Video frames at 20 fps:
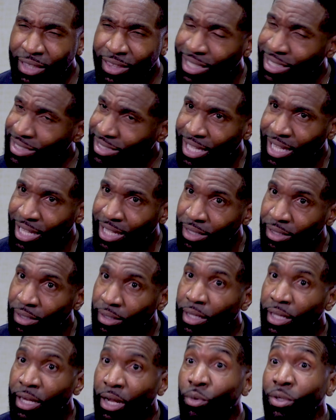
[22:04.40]
I think, is keen.
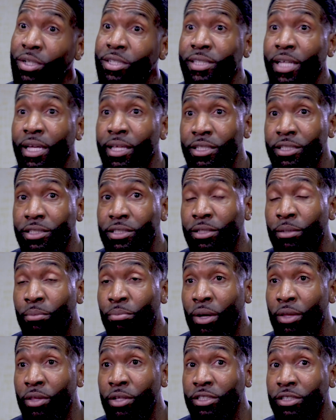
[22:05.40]
And I want to say this, the
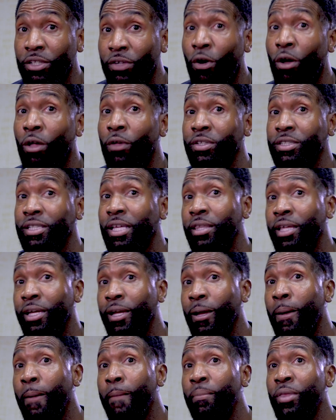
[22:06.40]
brothers or all of us, I
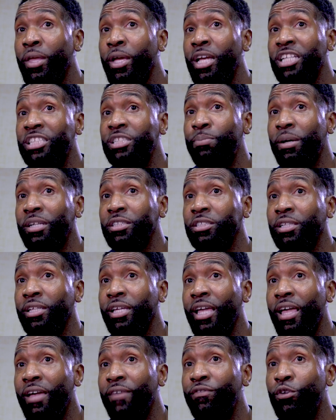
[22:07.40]
think,
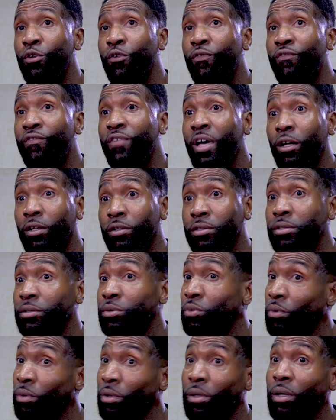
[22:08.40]
especially if you felt
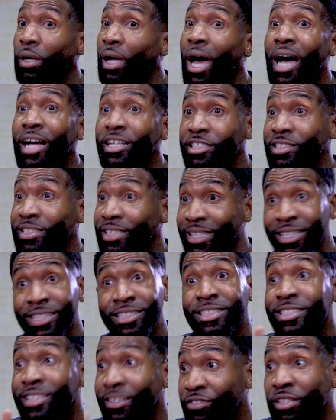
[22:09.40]
consciously, and
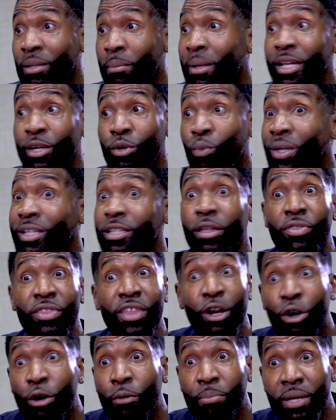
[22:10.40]
this is if somebody went to
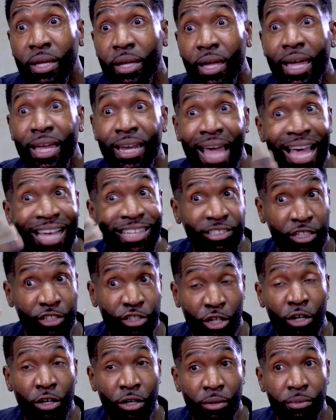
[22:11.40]
therapy and has the
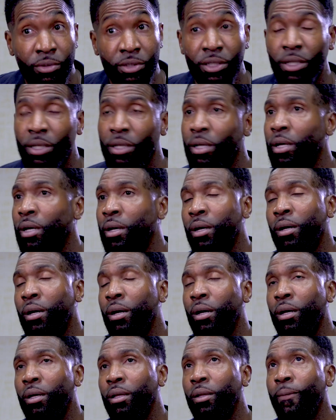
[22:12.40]
terms,
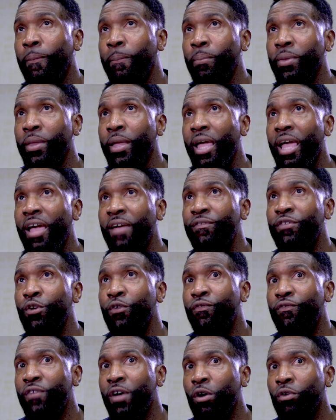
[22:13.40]
if you
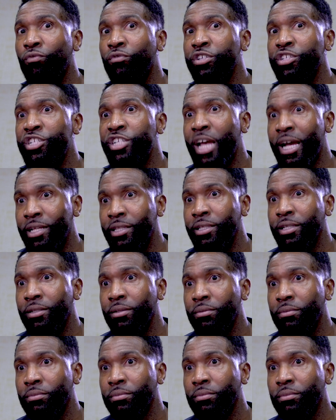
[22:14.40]
felt rejected,
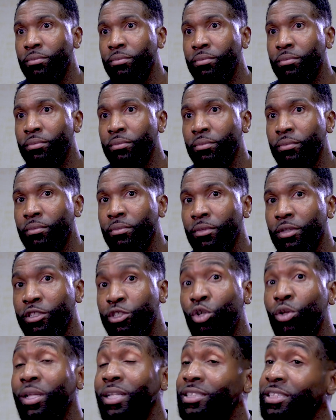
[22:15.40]

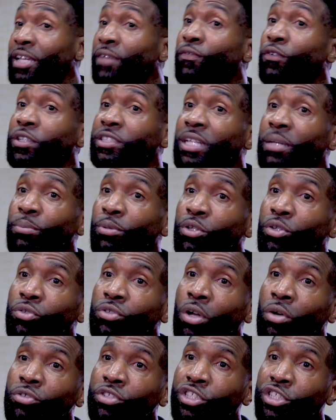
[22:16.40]
so let's say, for example, you
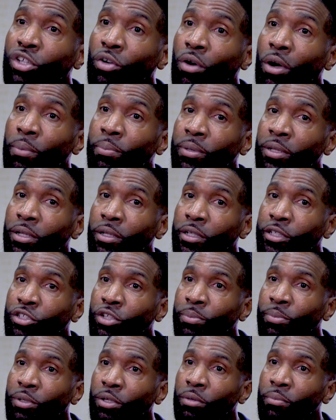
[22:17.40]
don't show up in a
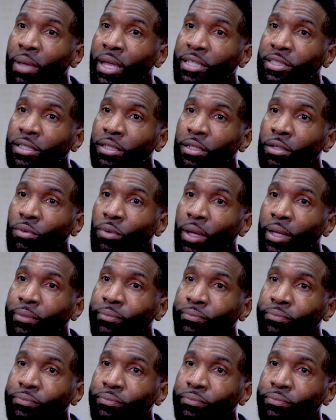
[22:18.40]
typical masculine way,